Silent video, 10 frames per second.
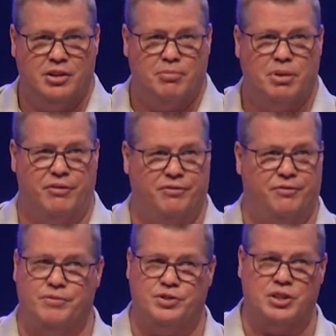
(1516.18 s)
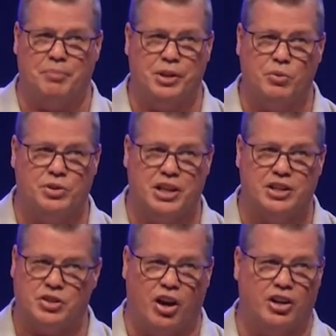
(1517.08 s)
but something was in
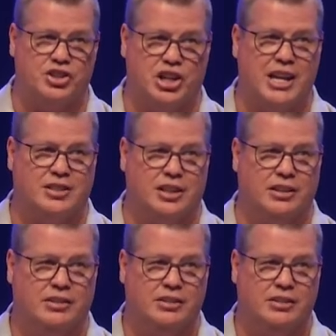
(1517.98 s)
his heart. Chase it,